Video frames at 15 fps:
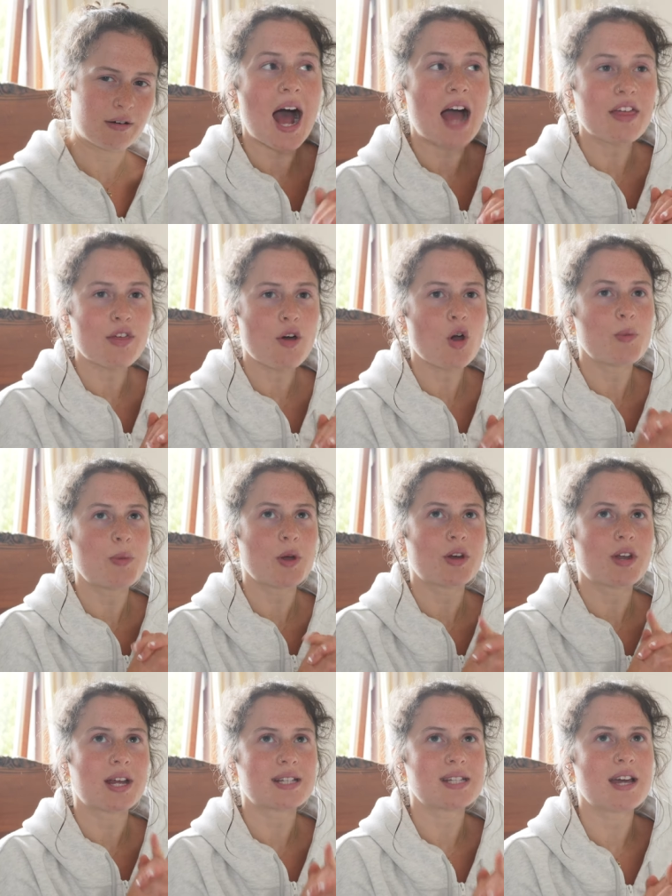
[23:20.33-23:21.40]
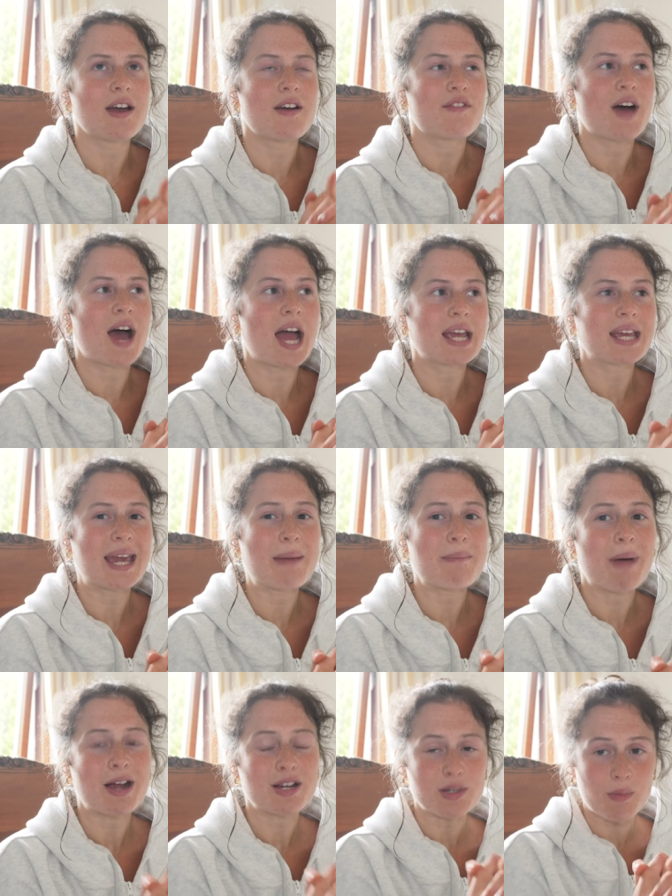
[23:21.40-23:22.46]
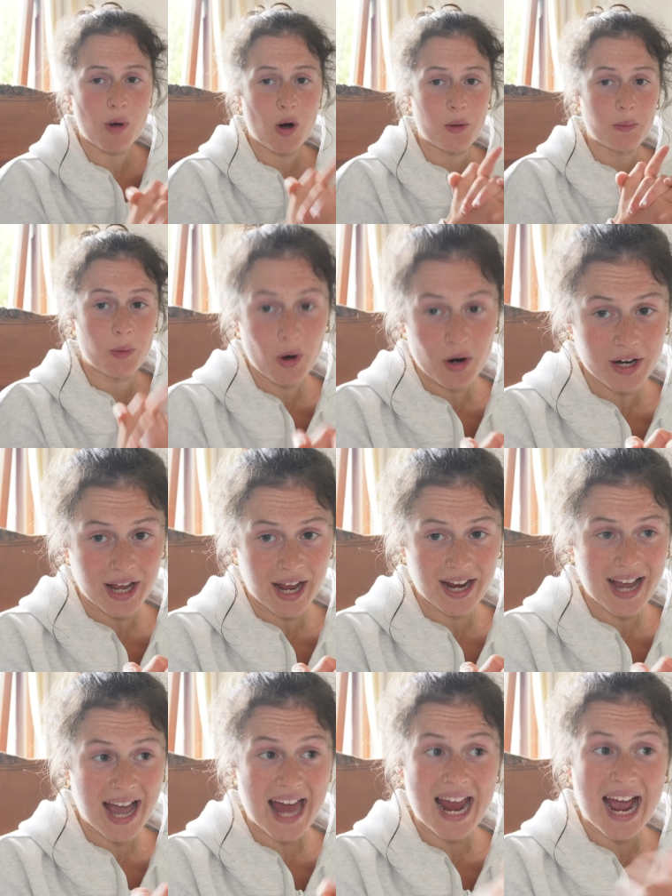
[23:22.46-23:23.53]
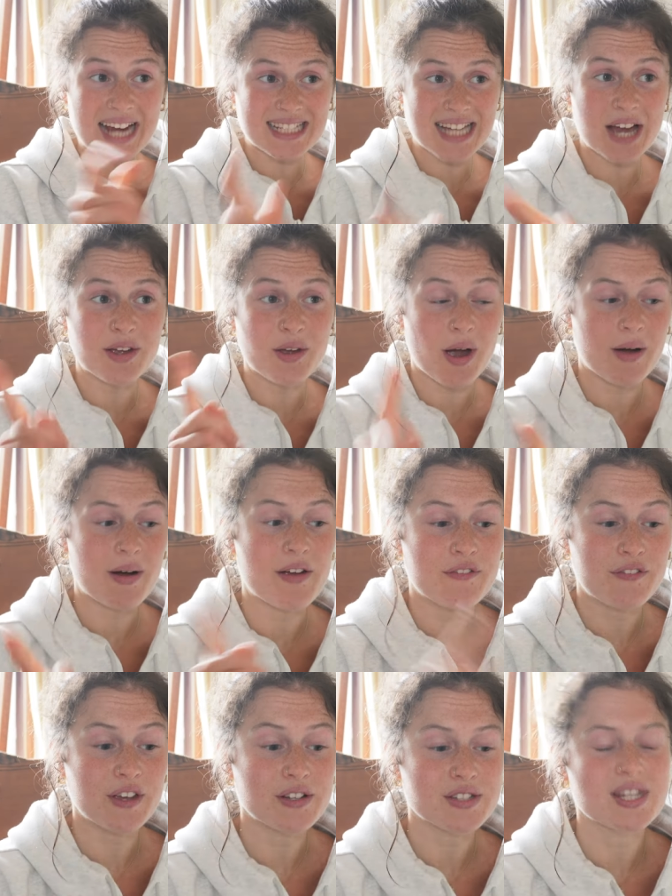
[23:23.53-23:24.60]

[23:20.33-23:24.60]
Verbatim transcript: I thought it would be a good idea if I came back tomorrow morning and I tell you how I feel,